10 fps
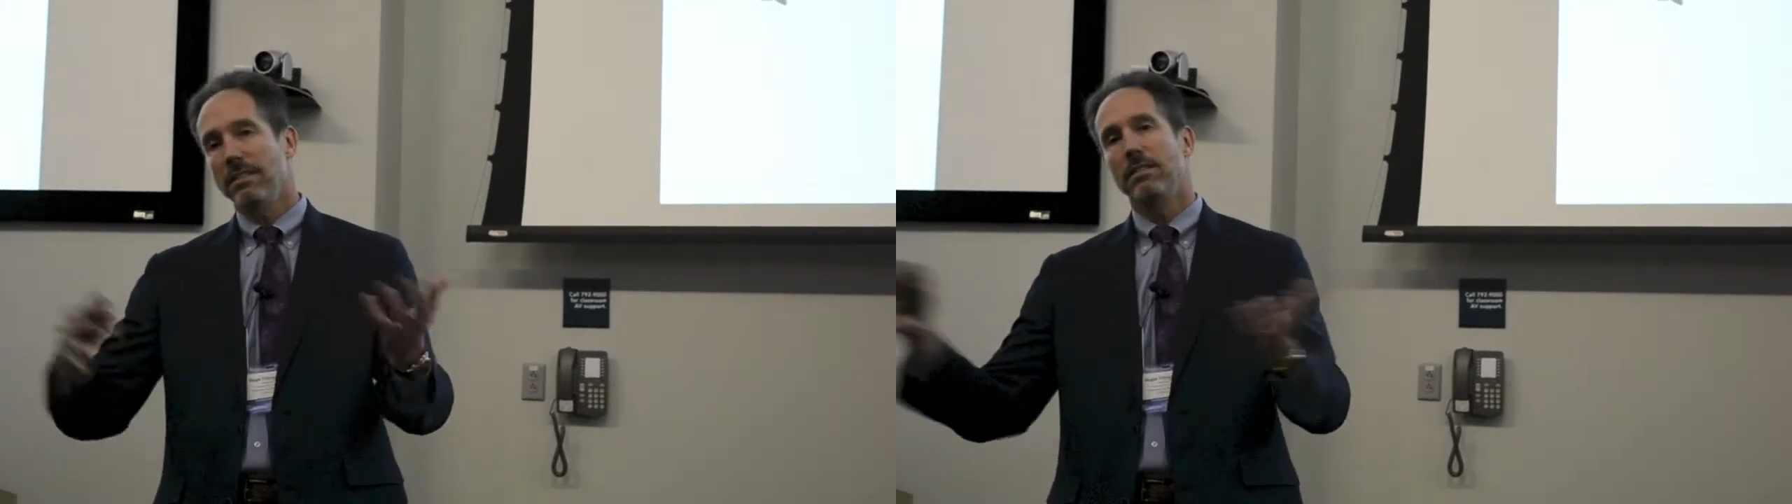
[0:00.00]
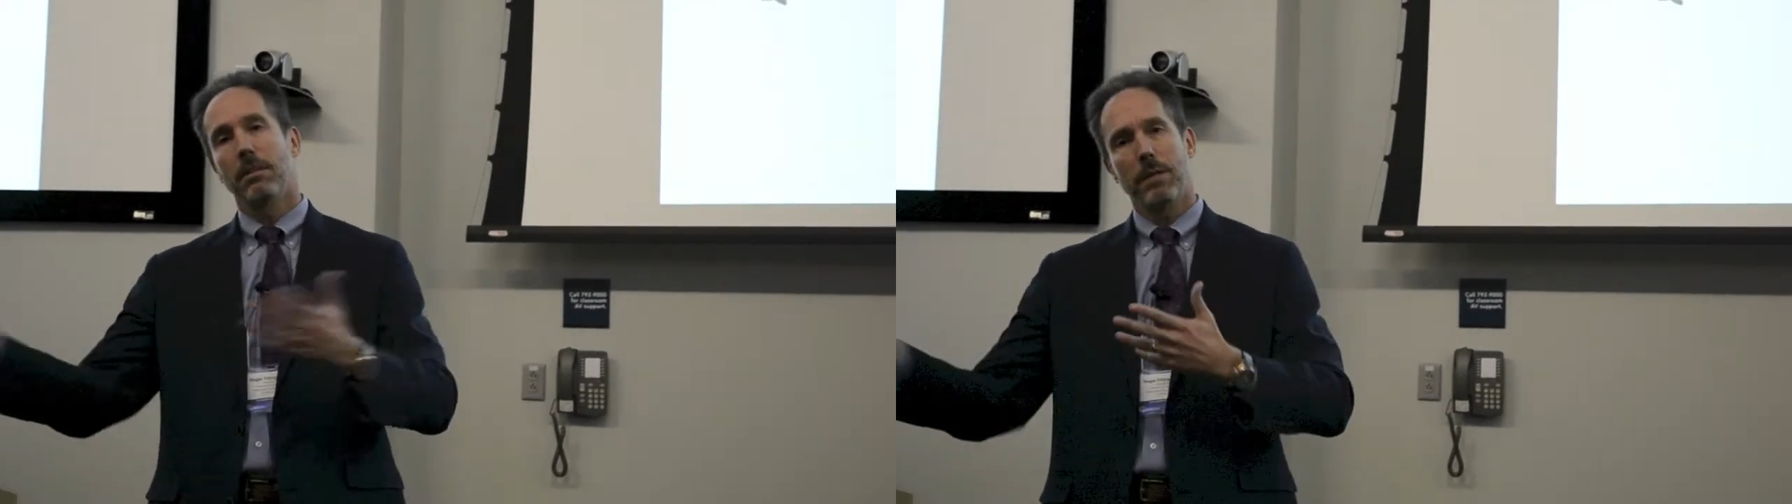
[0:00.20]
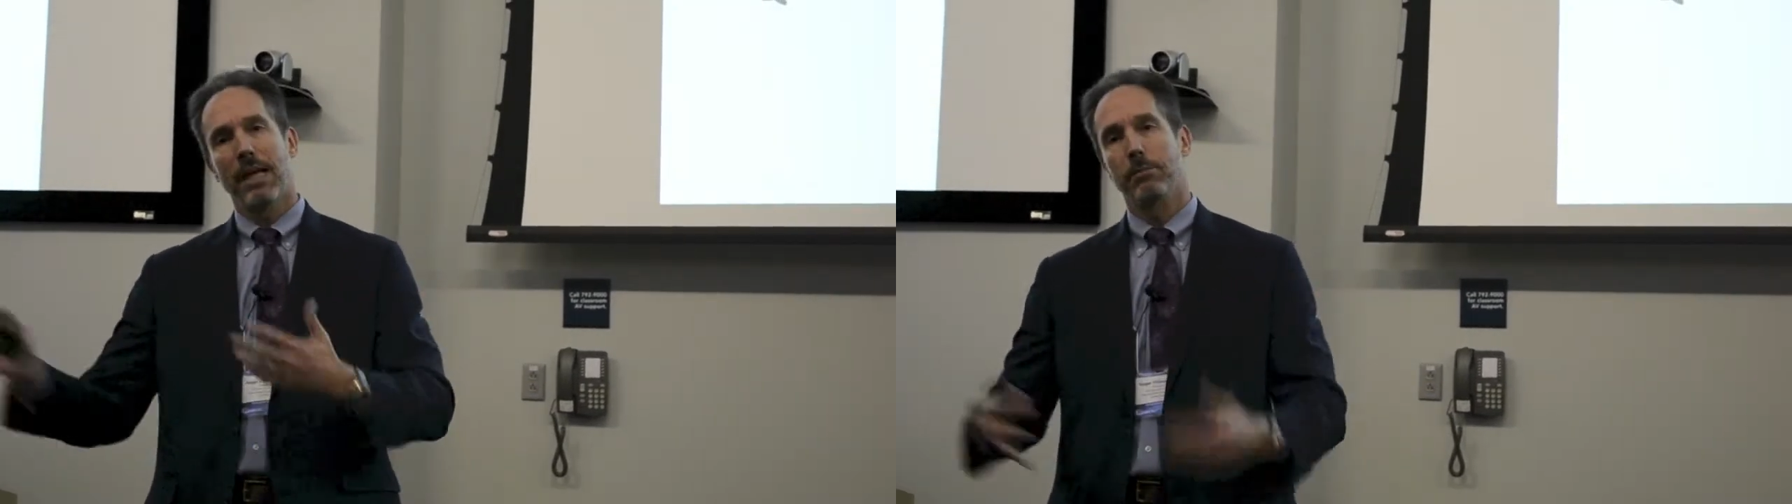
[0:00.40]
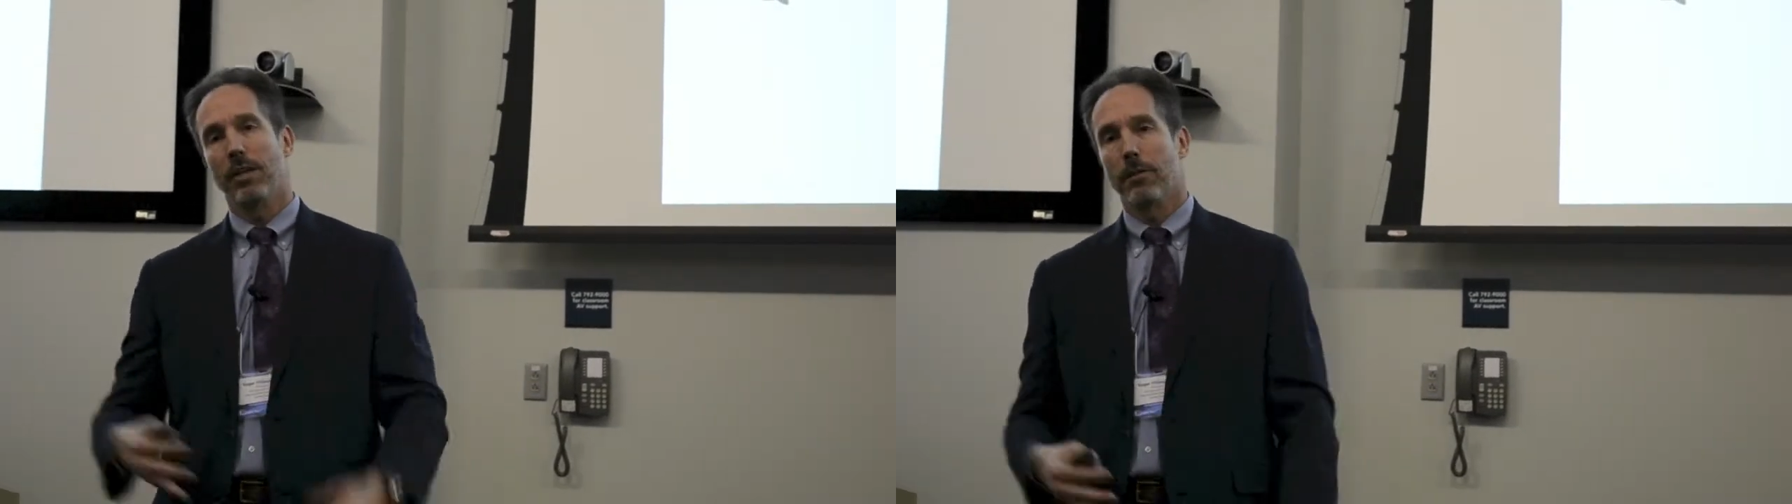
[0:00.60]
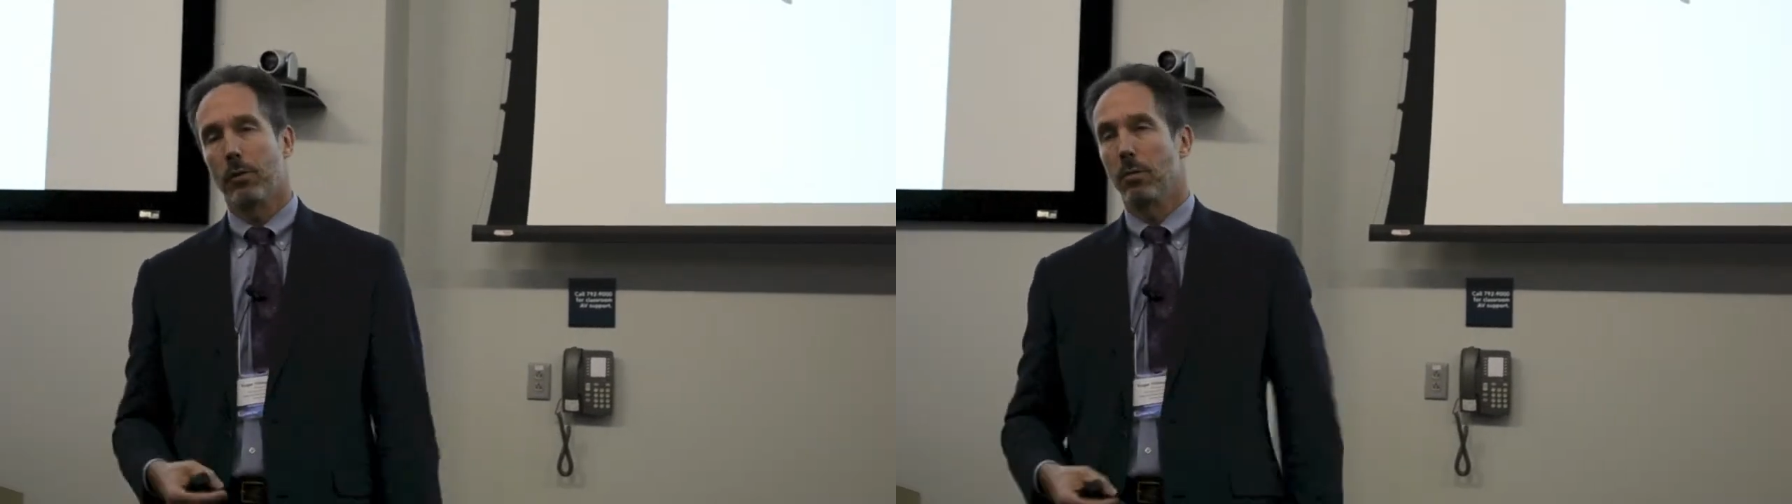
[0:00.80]
and sometimes
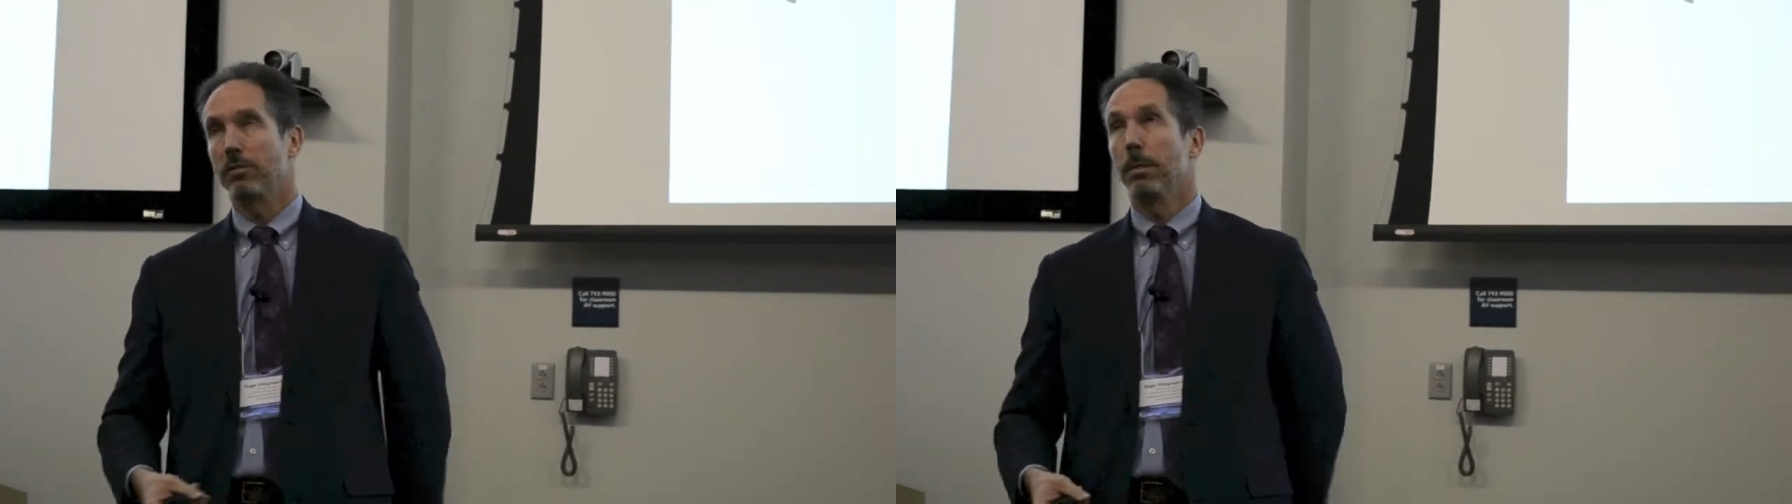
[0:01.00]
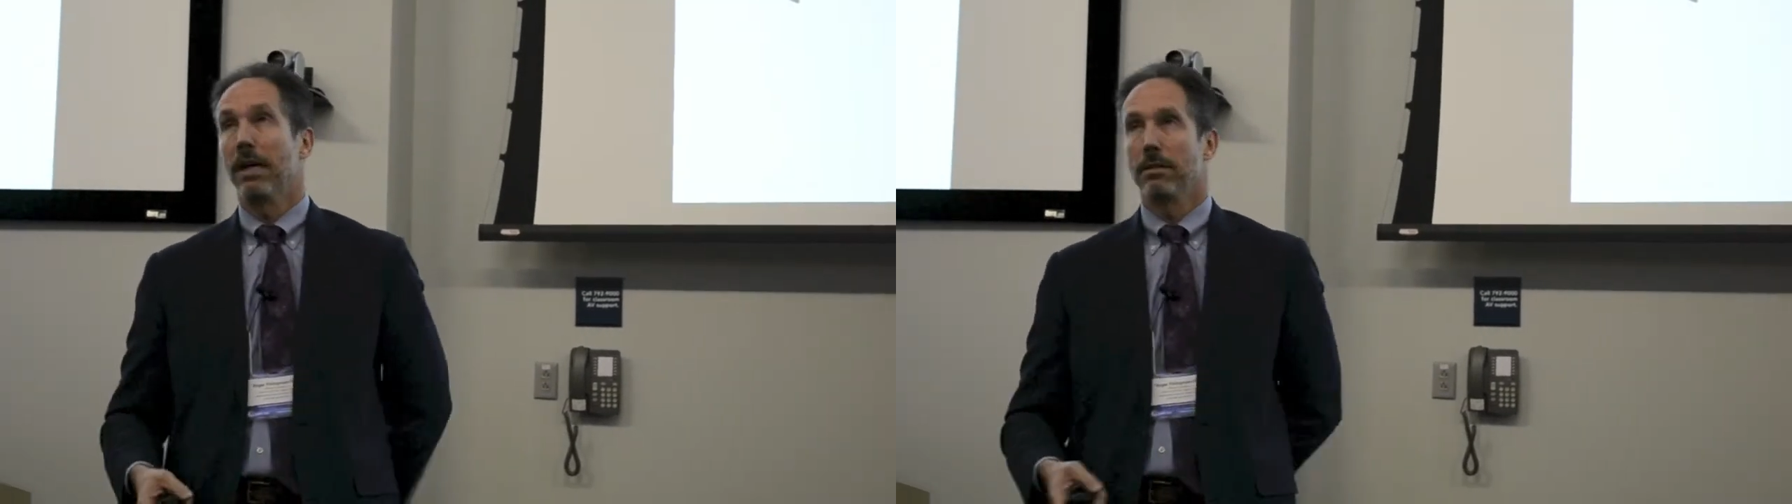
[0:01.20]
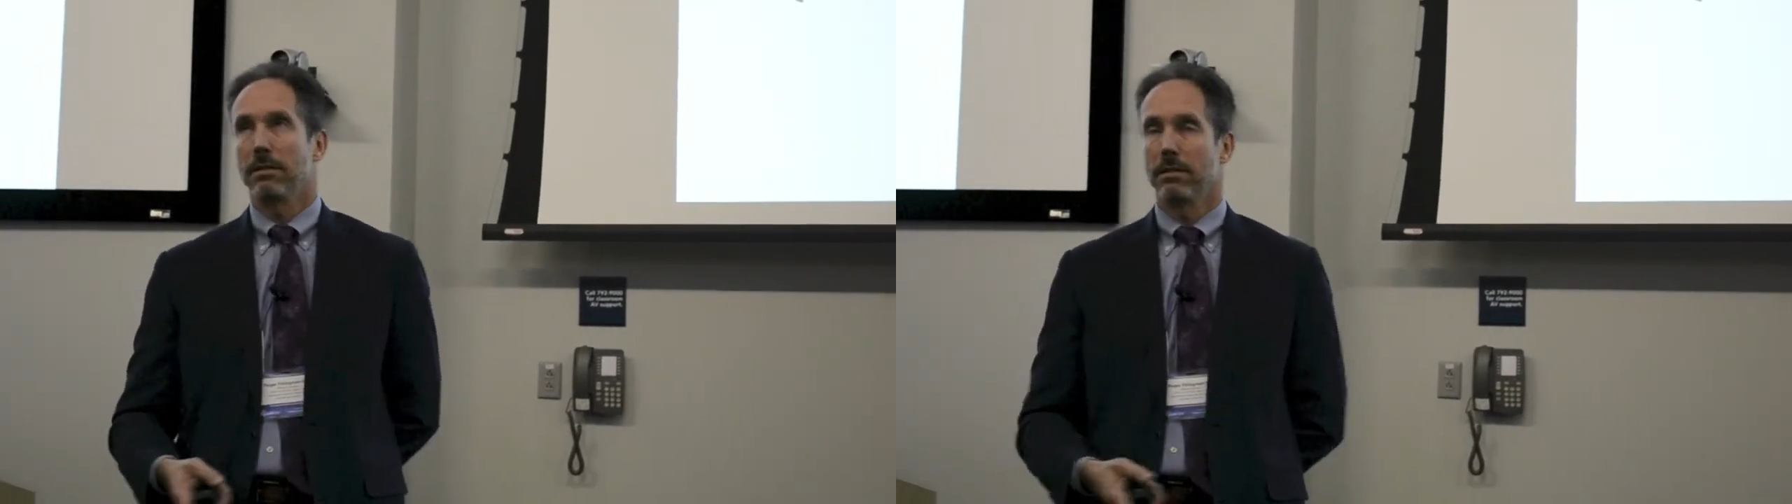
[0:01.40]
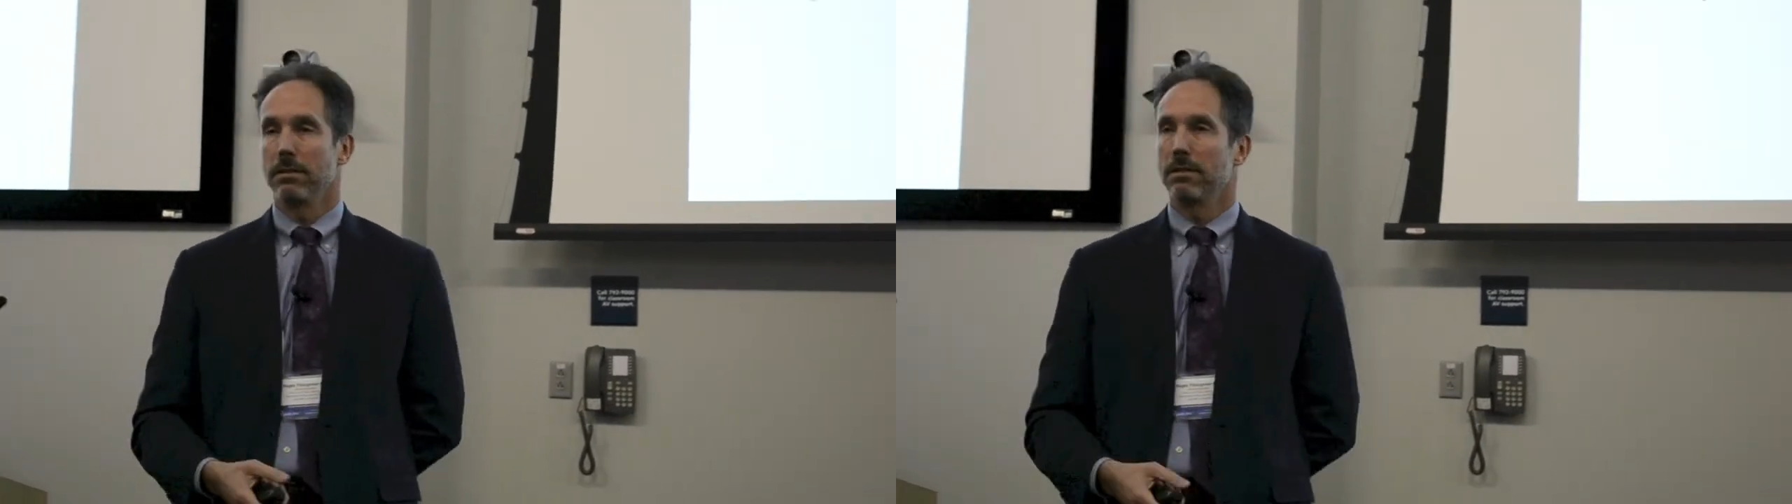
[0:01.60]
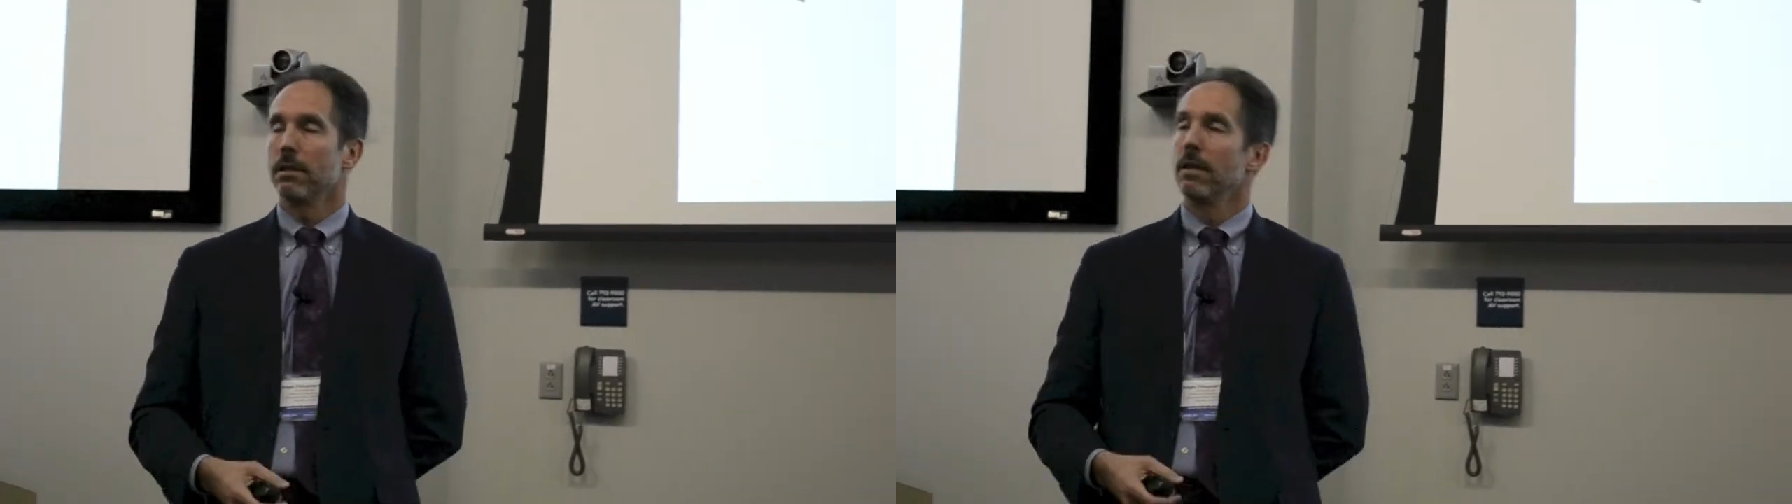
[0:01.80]
other
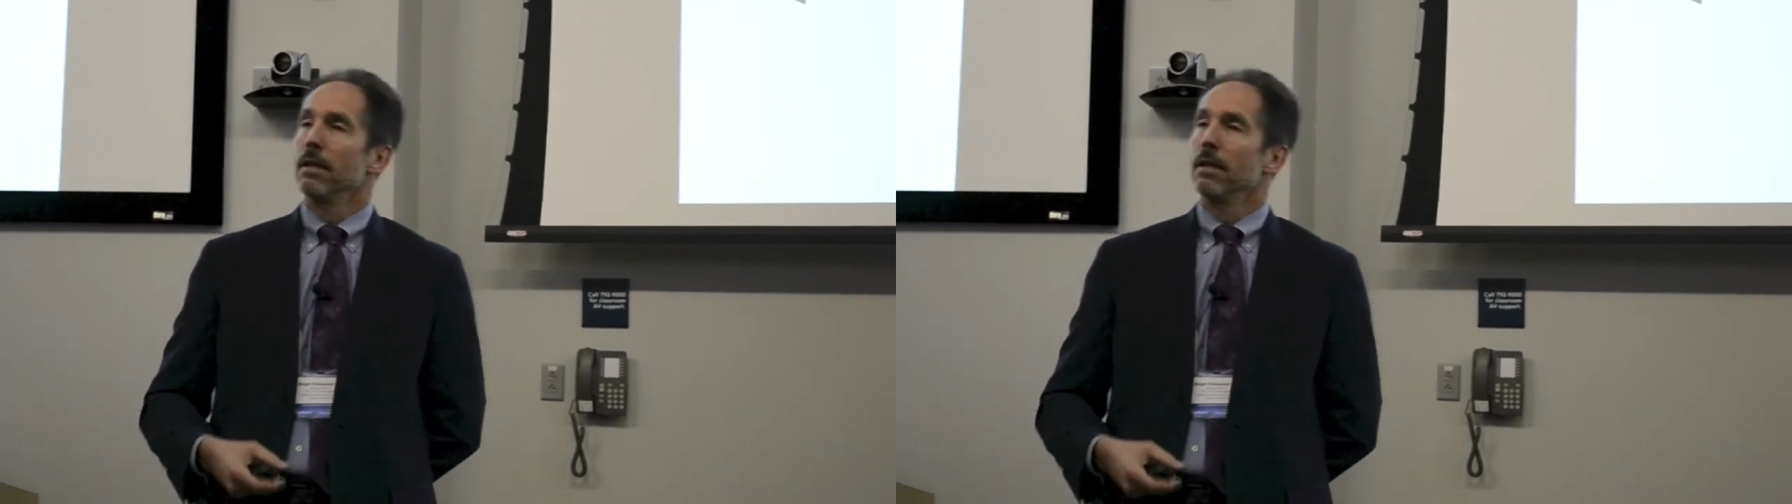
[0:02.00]
responses.